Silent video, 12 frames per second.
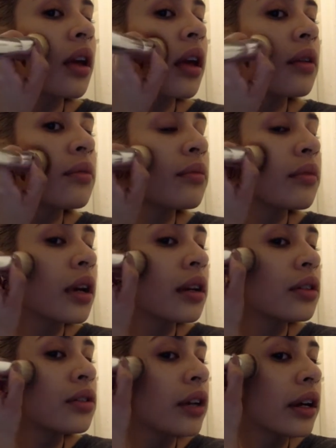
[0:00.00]
and kind
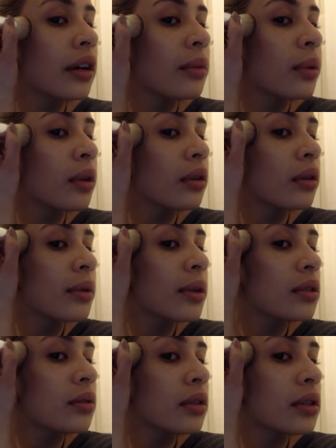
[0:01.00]
of drag it up a little bit
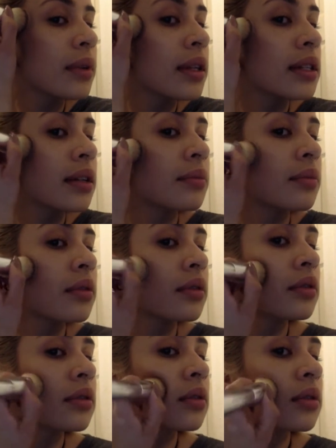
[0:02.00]
towards my
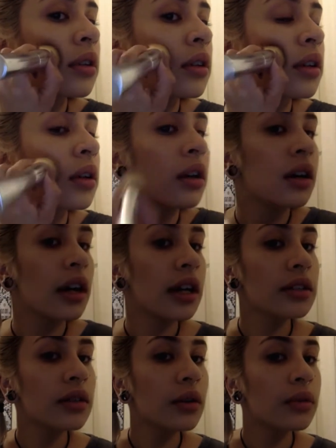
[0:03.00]
temples. I
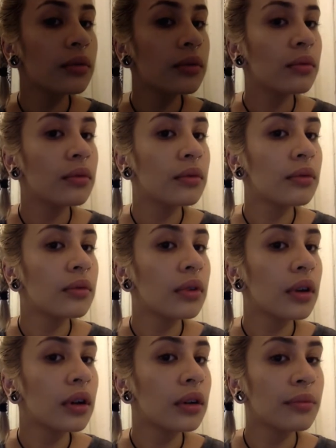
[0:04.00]
don't
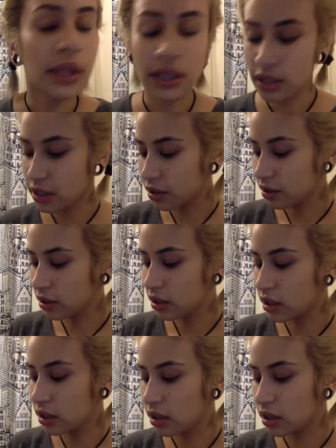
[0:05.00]

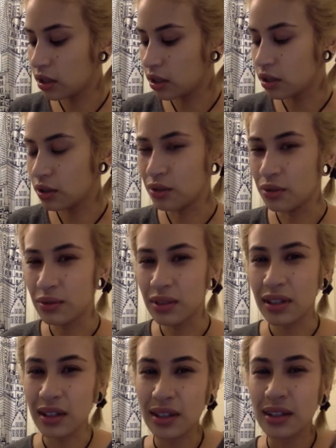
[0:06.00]
necessarily use
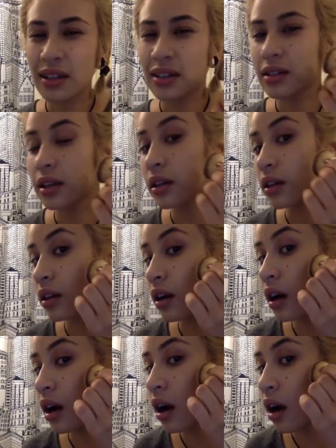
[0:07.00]
this as like a
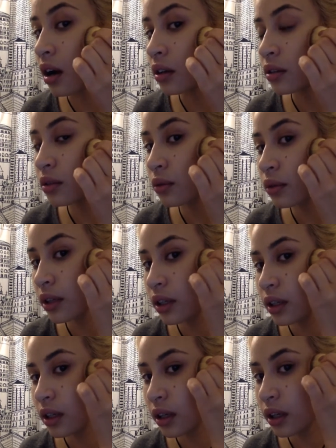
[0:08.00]
contouring
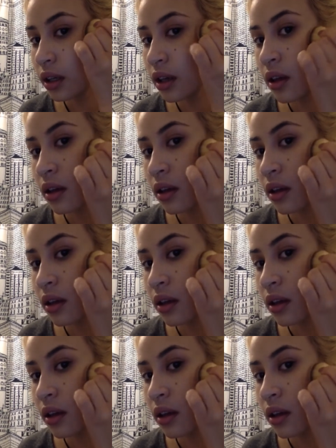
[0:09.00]
kit.